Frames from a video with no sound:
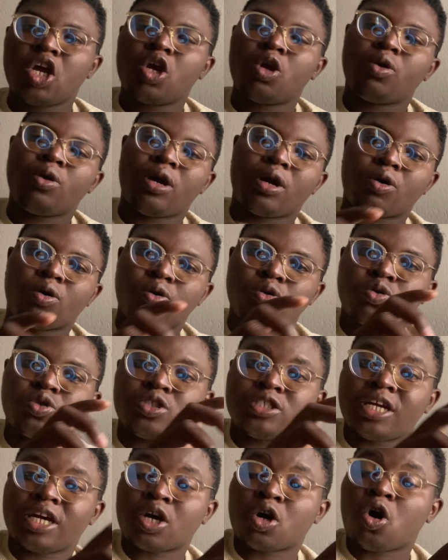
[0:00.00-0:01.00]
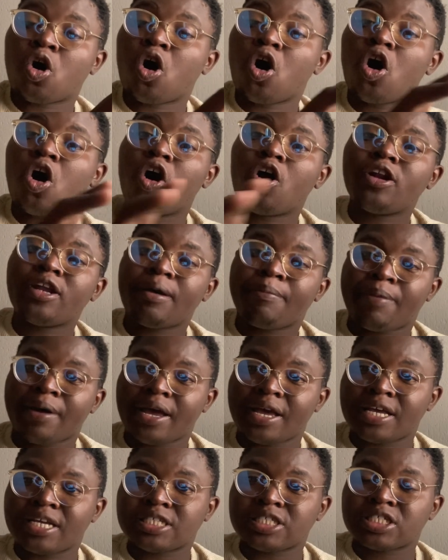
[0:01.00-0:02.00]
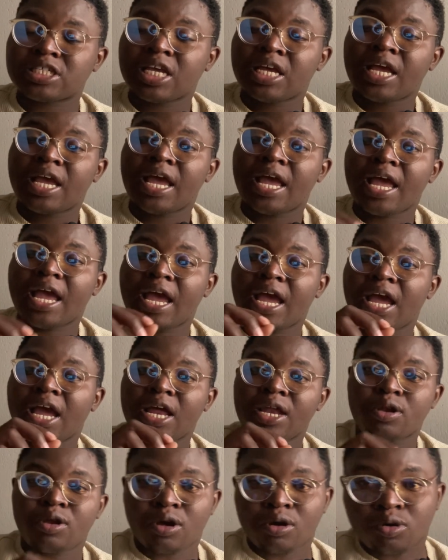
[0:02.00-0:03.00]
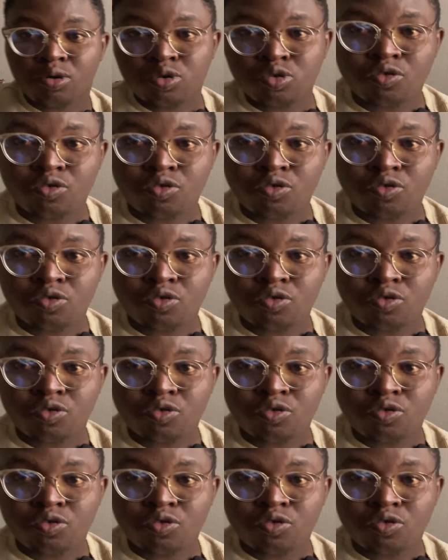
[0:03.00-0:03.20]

You are going to check all the pairs, and you are going to